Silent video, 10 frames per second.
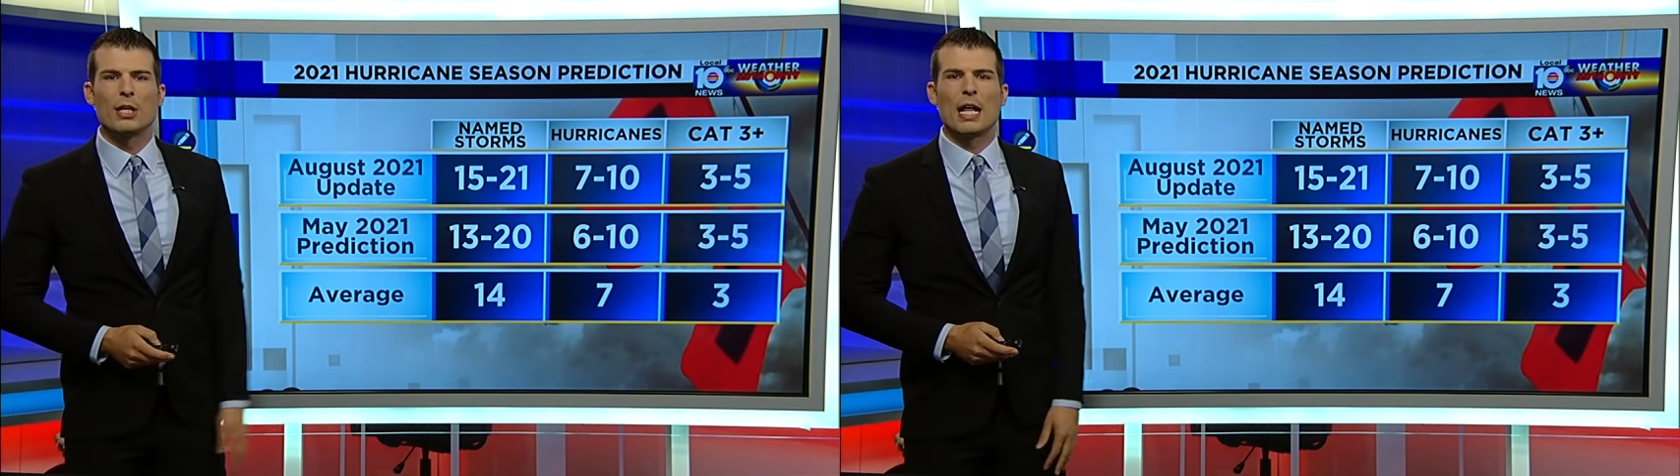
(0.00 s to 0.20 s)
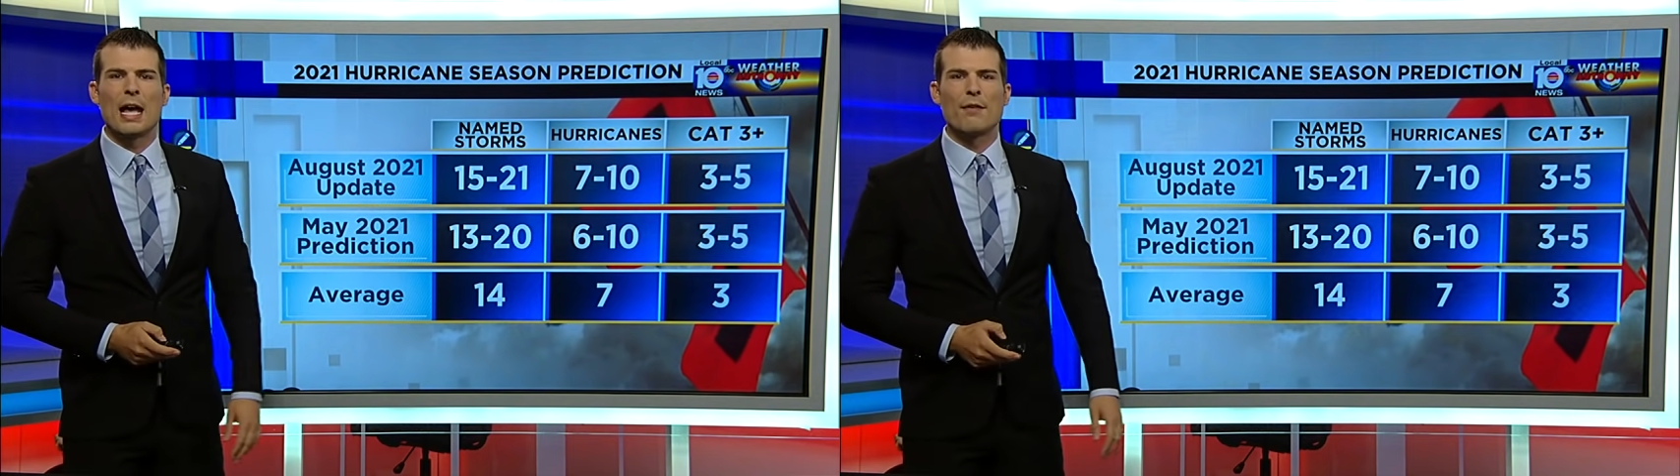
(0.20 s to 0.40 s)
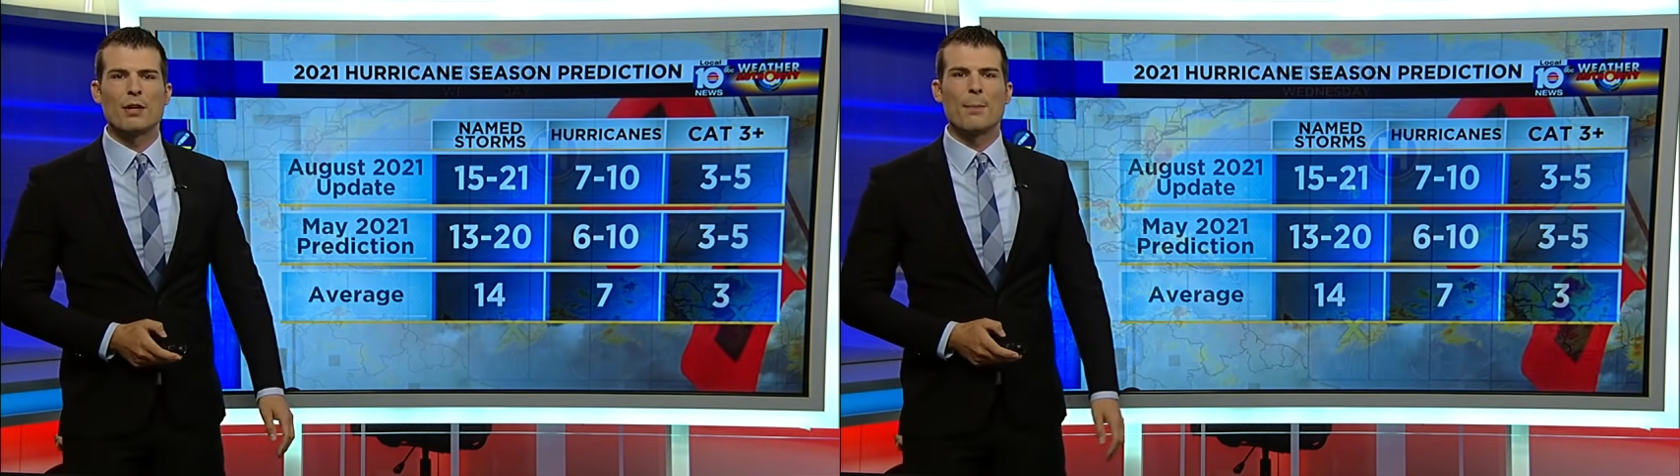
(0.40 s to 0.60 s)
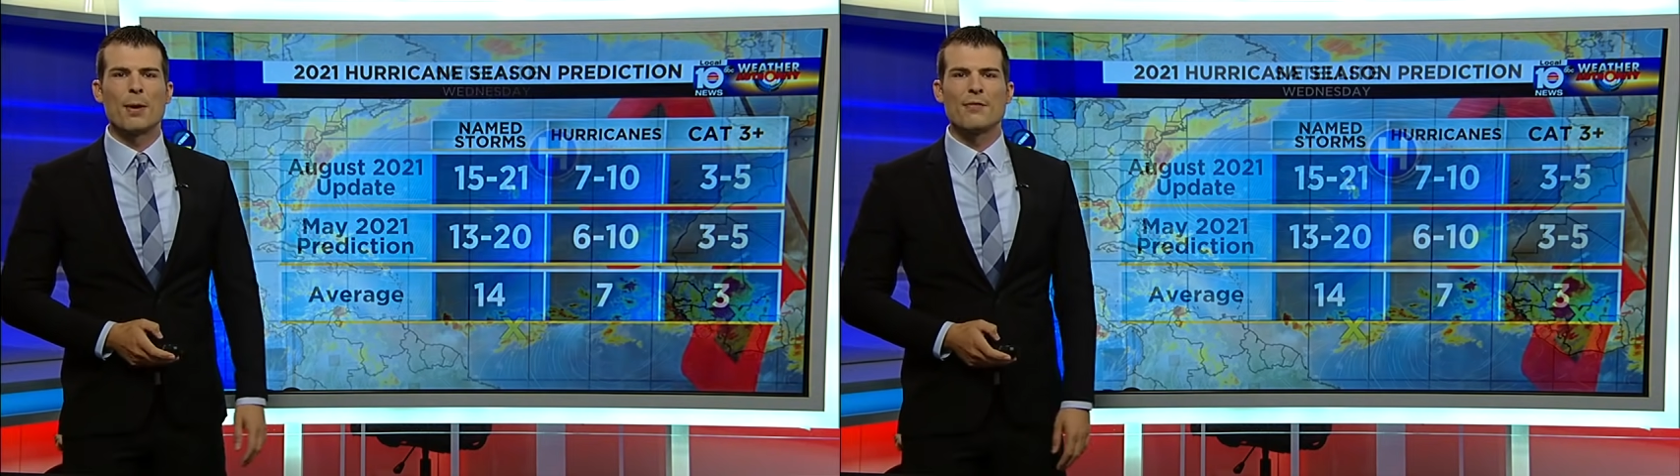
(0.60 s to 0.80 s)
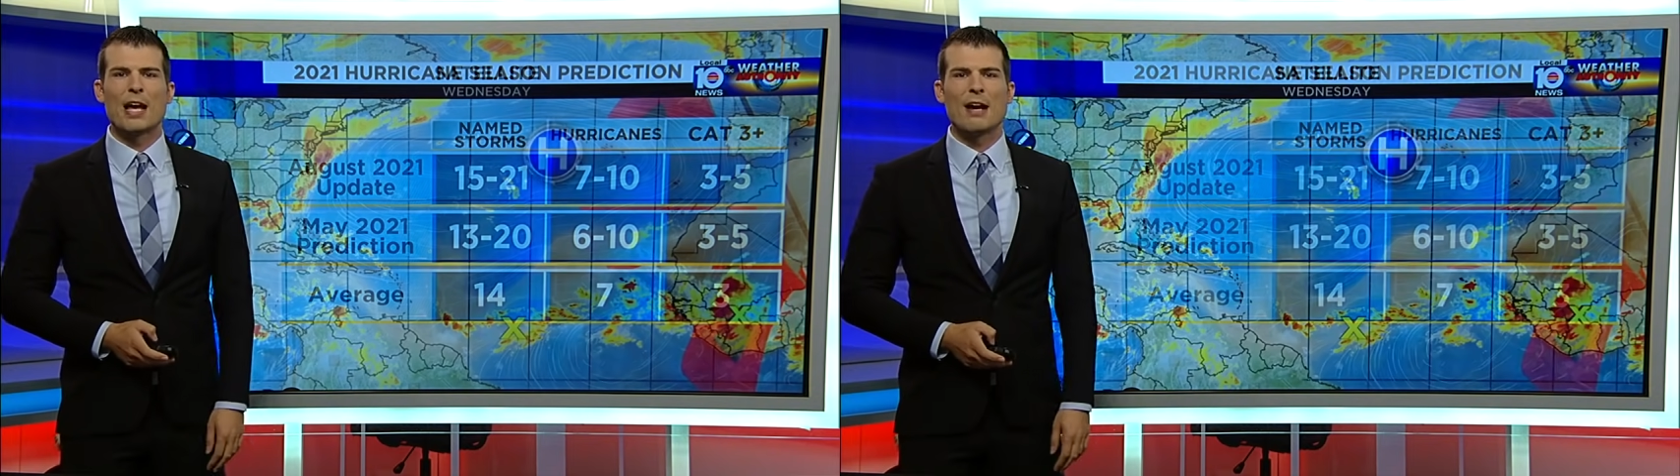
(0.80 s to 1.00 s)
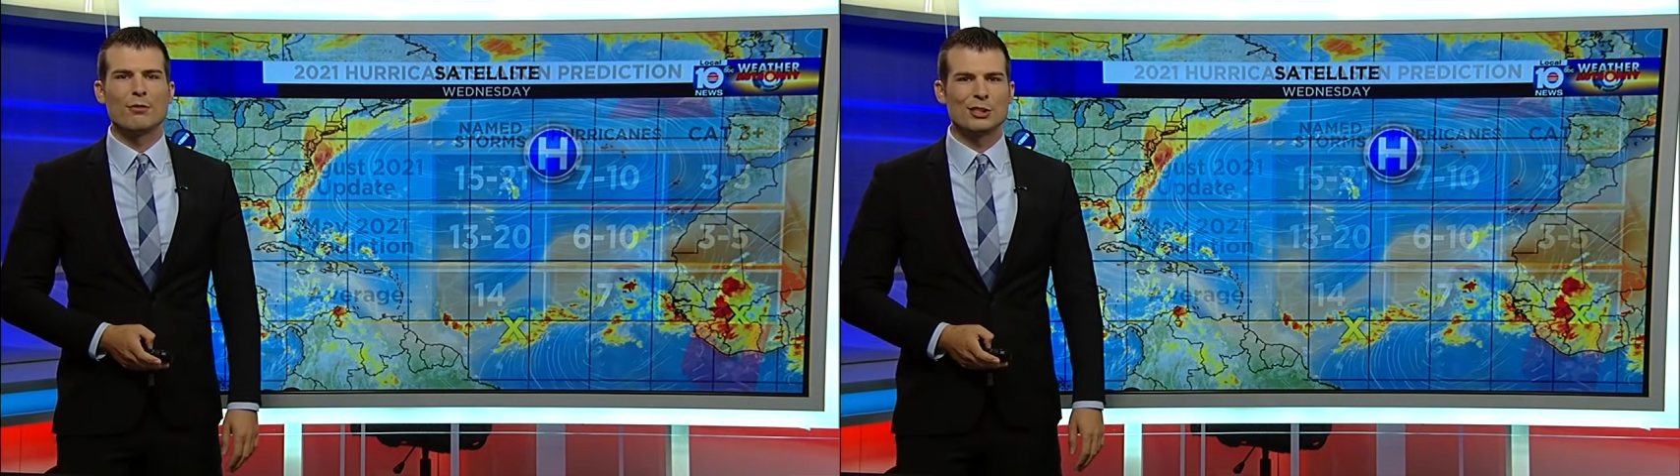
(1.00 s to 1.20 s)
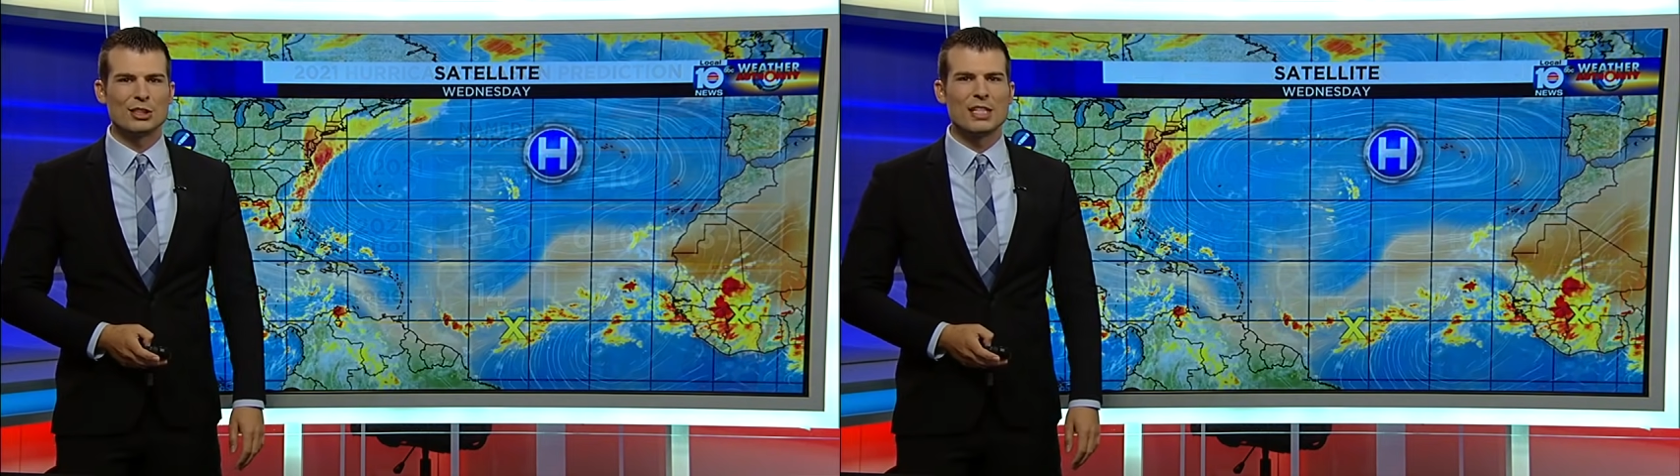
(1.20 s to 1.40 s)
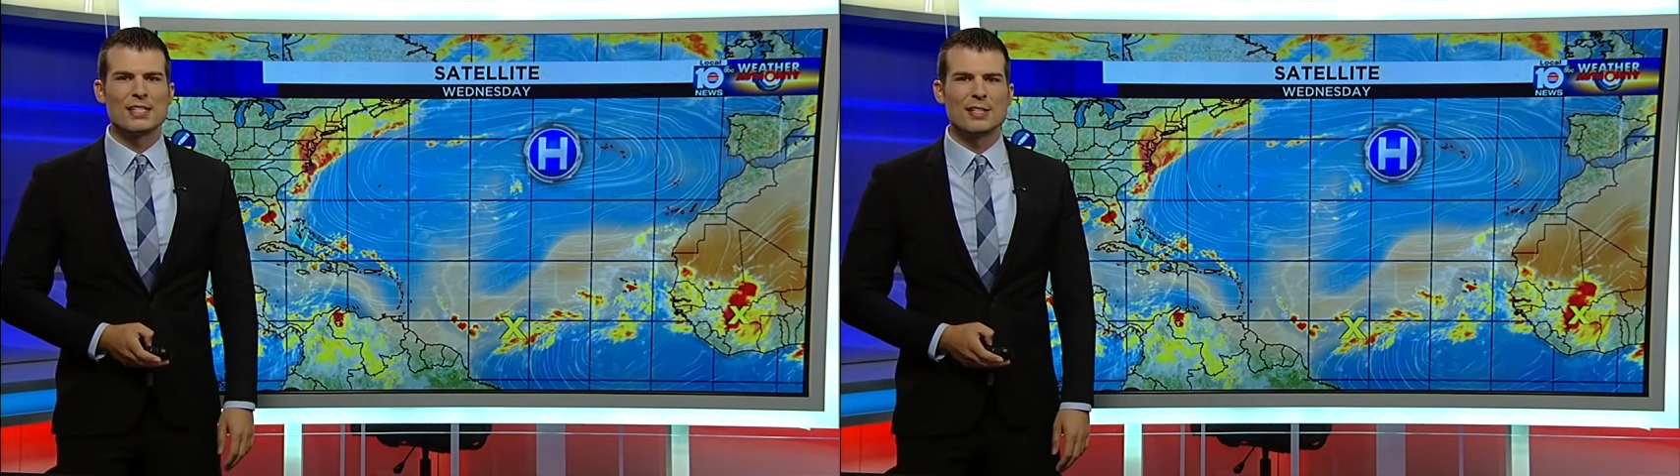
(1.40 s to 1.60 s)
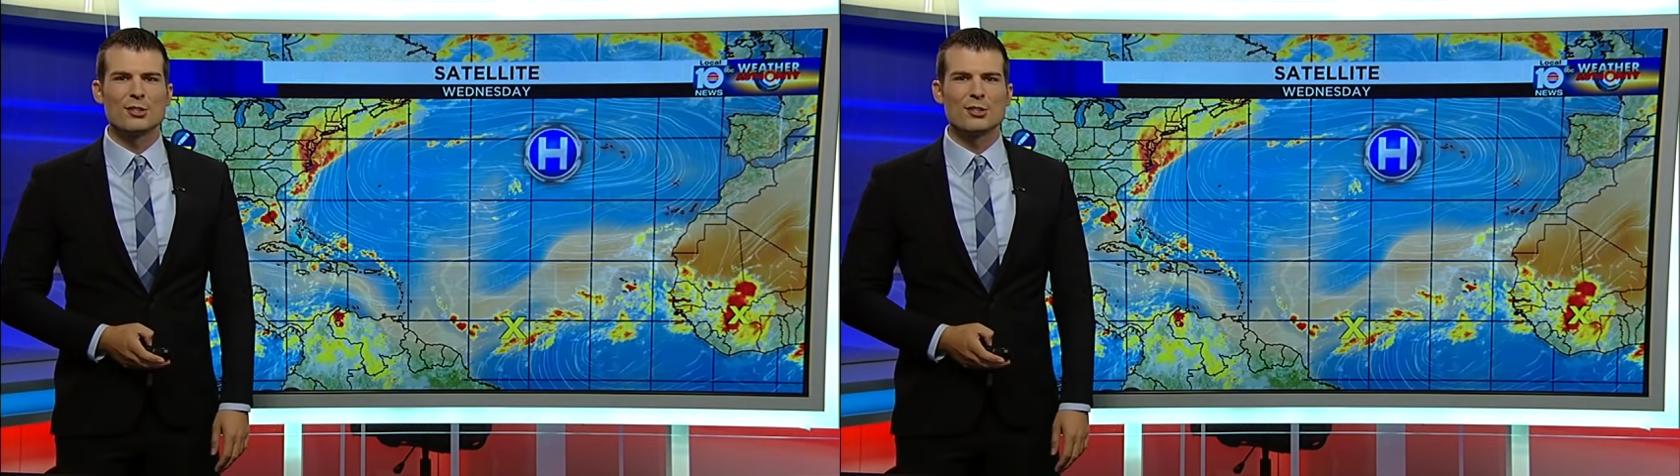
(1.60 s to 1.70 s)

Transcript: going to have an above average season.